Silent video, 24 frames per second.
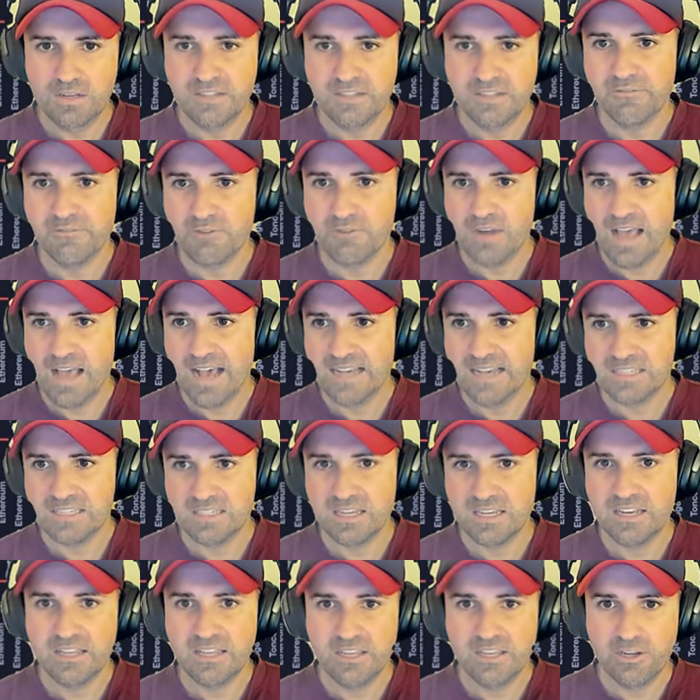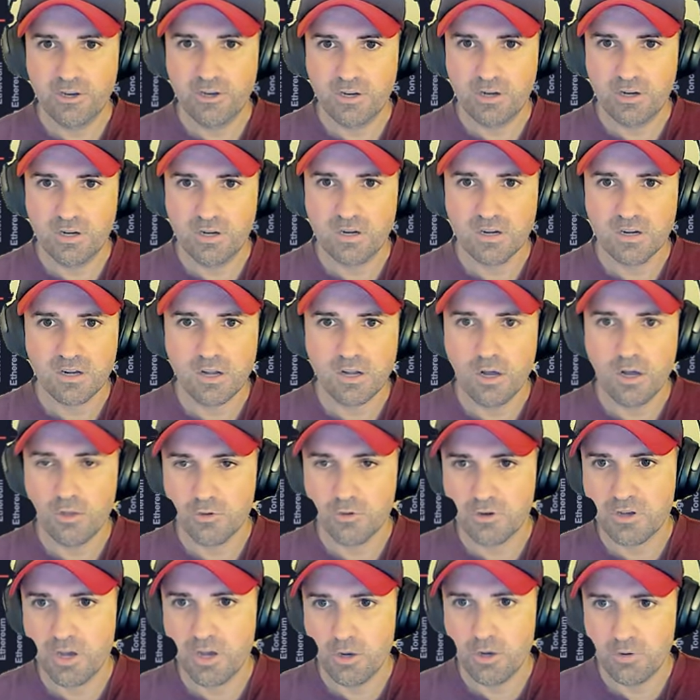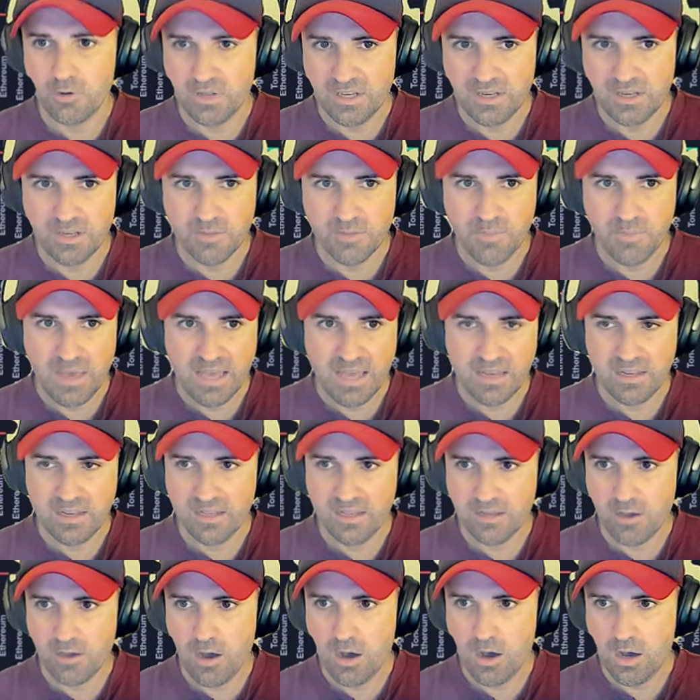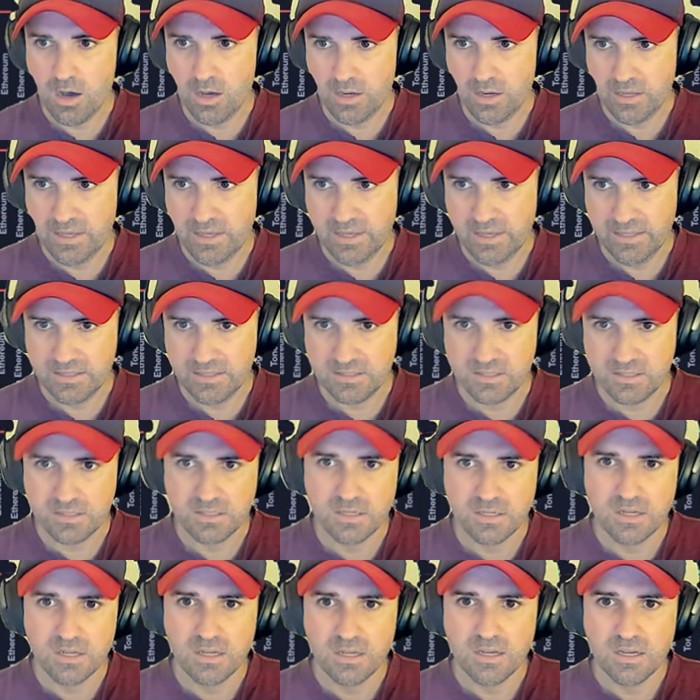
different asset here, color-coded depending on its